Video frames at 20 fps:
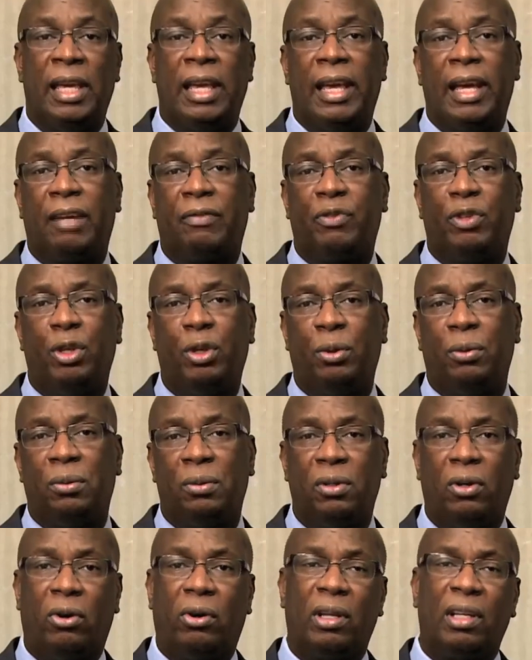Have you
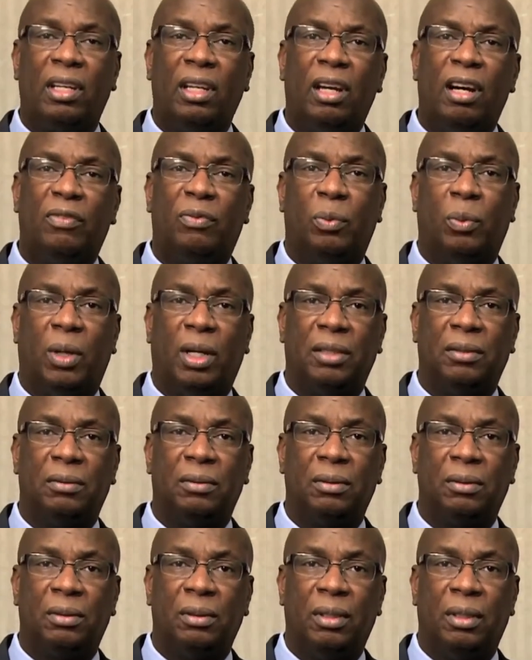or a loved one
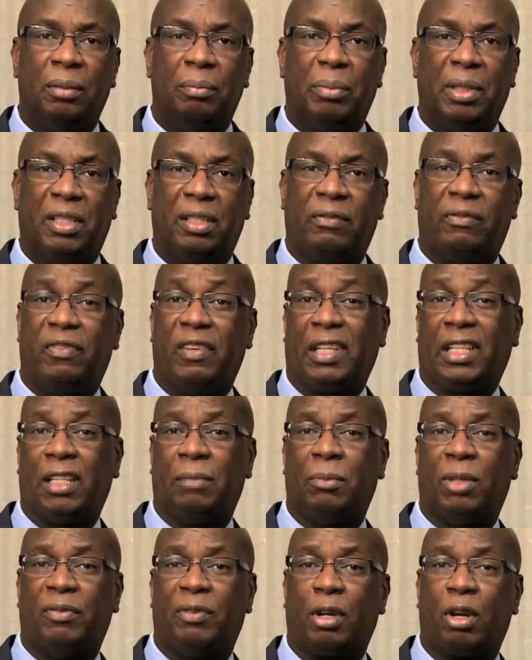been the
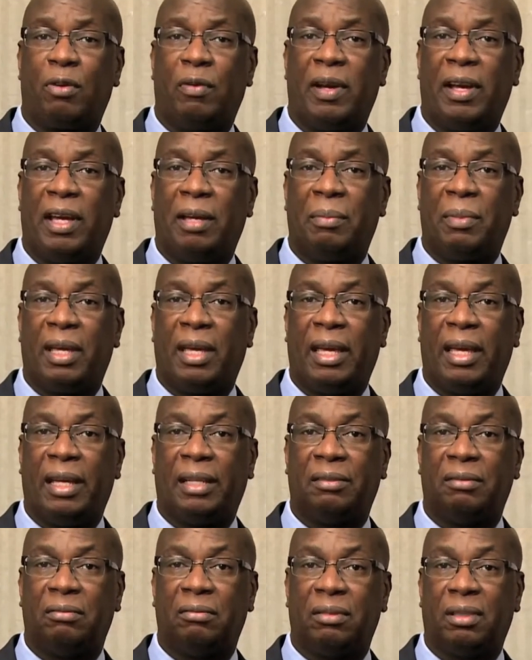victim of a crime
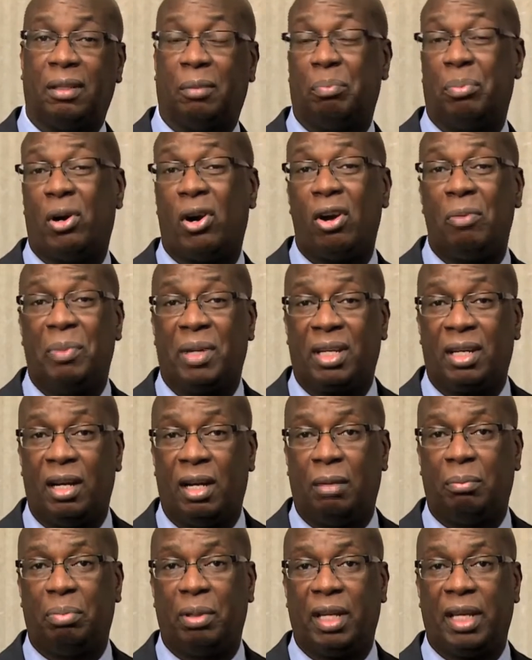at an apartment
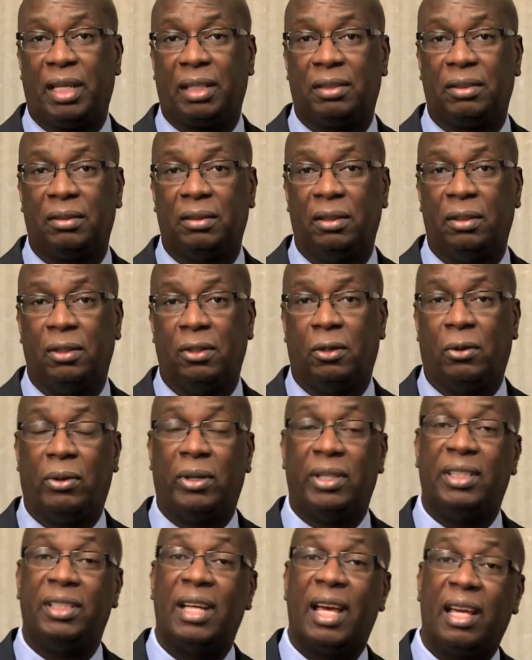complex or a
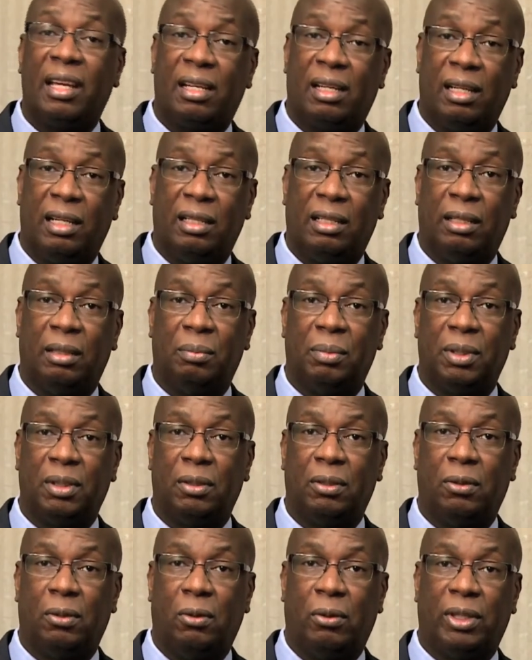nightclub
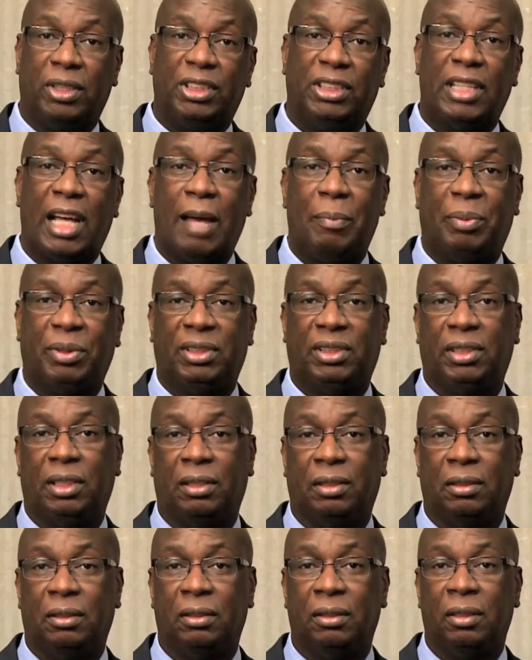or a shopping
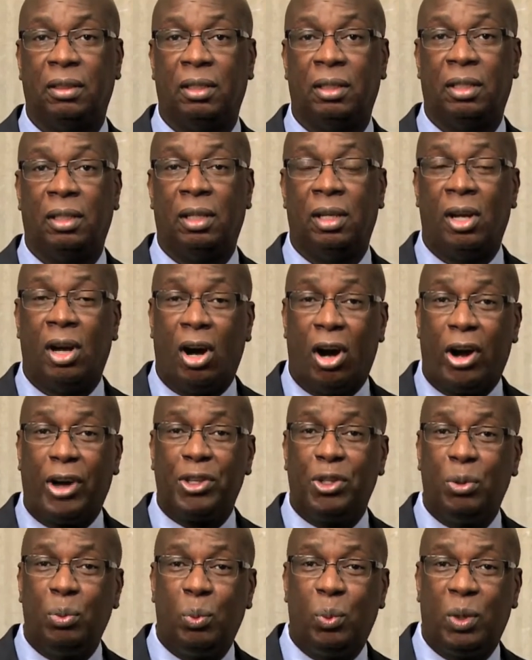center? Are
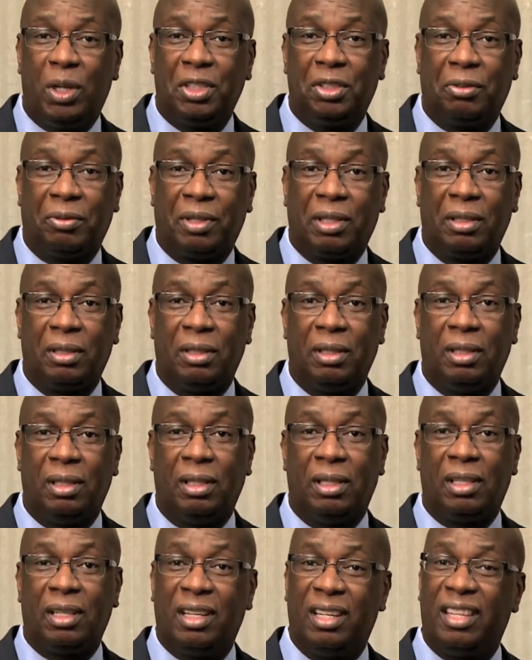you wondering,
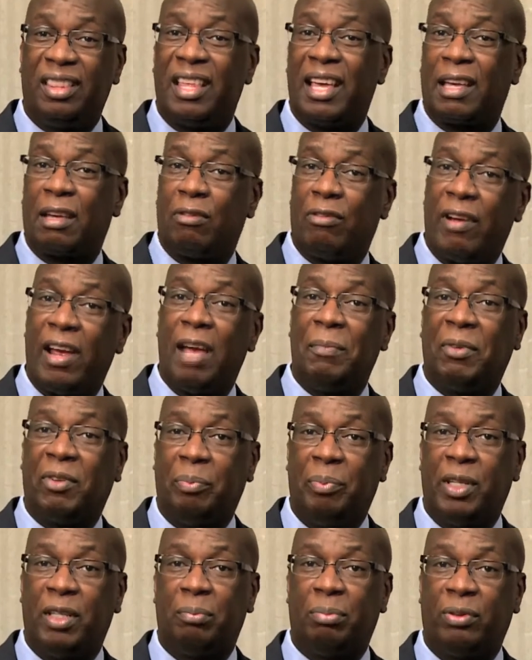could that crime have
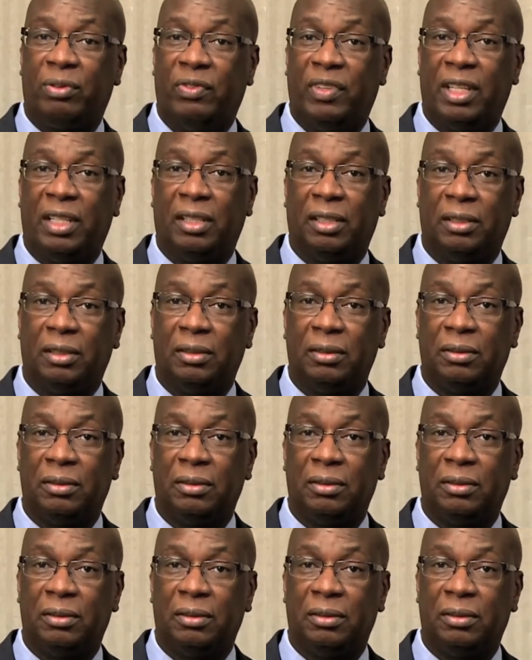been prevented?